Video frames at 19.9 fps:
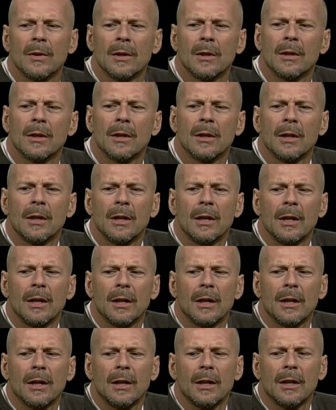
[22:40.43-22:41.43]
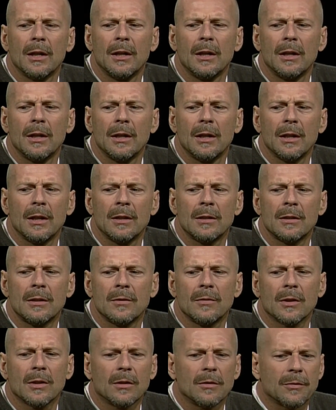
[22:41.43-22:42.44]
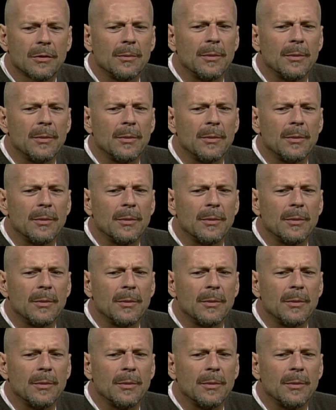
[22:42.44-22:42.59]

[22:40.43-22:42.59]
Right, right. And, and it's and difficult how, how